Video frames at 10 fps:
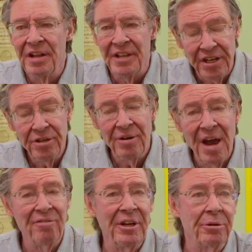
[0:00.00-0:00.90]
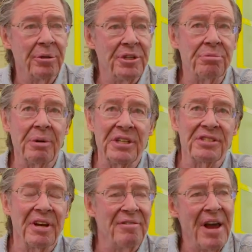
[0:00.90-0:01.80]
they do have increased
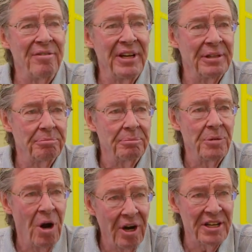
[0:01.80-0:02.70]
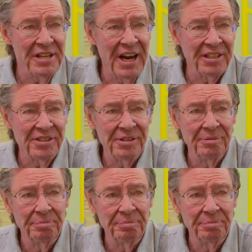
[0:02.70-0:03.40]
risk of having heart attacks.